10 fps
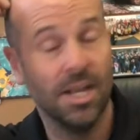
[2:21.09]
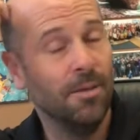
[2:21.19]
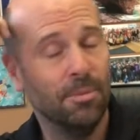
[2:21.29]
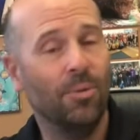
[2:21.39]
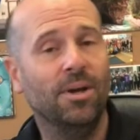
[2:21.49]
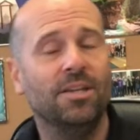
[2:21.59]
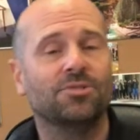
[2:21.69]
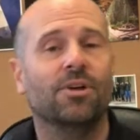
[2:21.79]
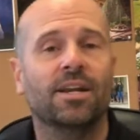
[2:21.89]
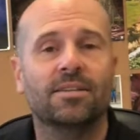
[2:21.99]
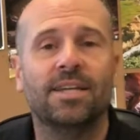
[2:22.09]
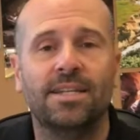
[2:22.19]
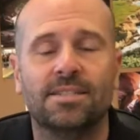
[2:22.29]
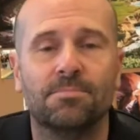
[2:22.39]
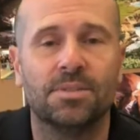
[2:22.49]
But I want you to try to take
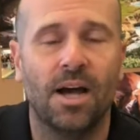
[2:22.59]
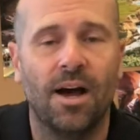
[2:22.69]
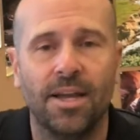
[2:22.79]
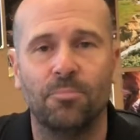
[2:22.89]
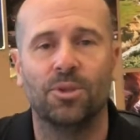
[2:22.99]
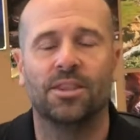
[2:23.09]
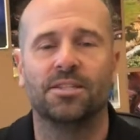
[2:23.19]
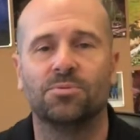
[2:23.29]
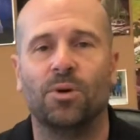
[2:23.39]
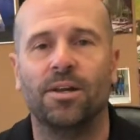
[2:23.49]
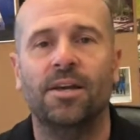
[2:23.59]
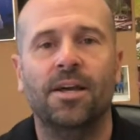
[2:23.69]
some time with this one